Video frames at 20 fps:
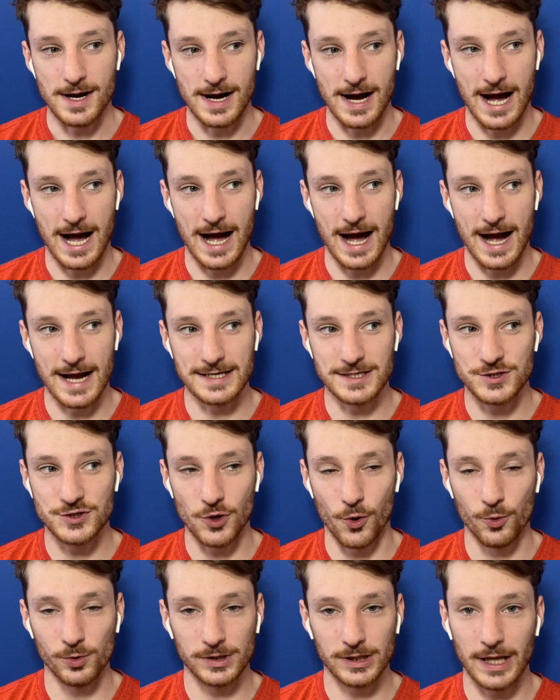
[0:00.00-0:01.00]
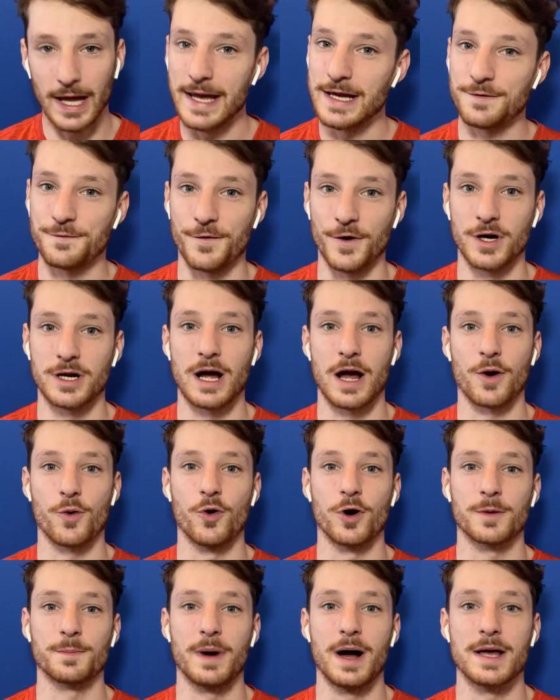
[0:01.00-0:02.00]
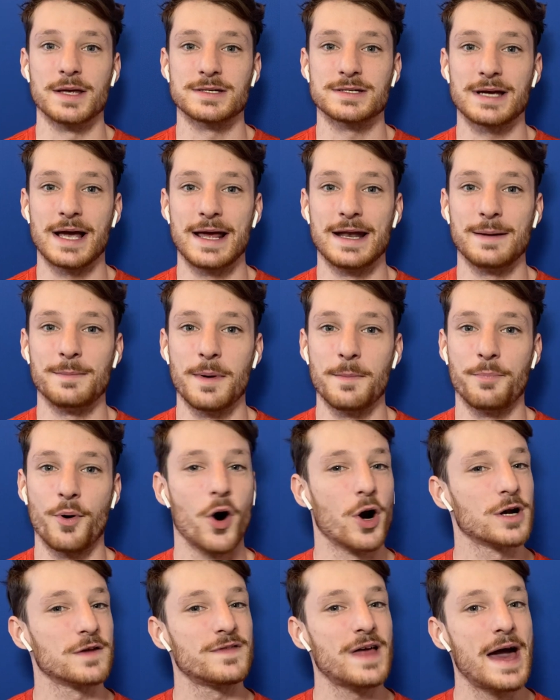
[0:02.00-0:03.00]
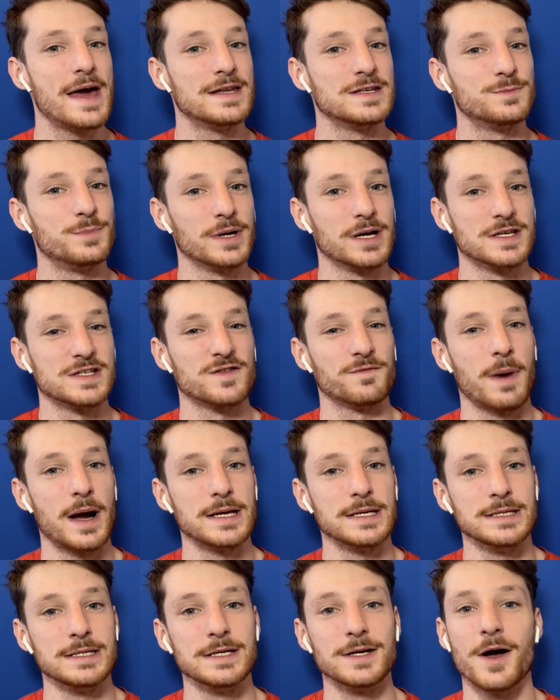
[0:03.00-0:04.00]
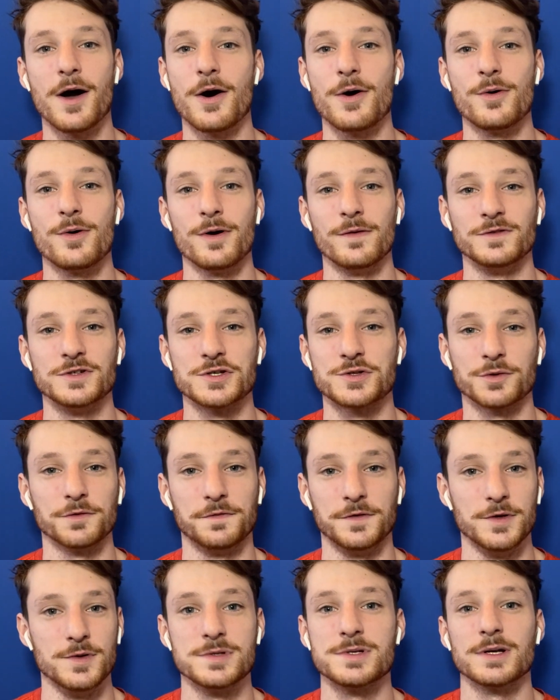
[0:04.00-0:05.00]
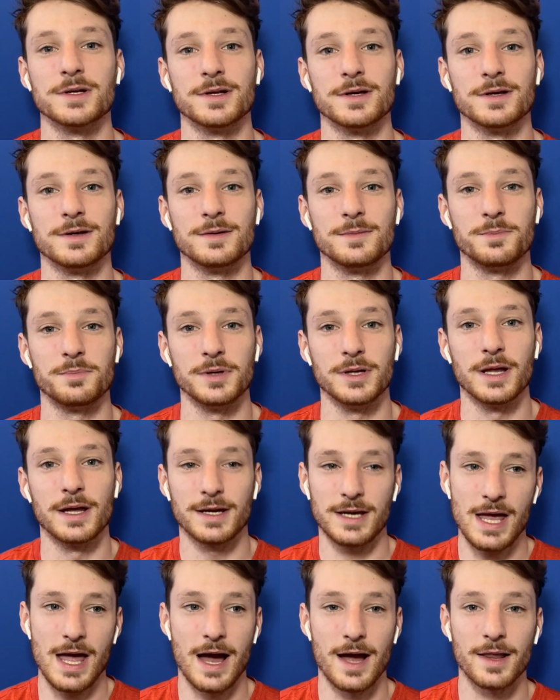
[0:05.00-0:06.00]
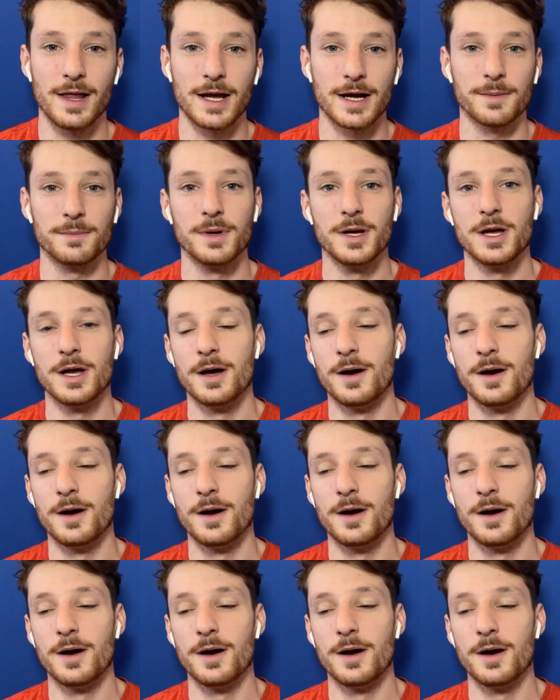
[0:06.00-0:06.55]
I don't like Furkan Korkmaz, and part of that is because of my ego of just refusing to be like, yeah, I like him.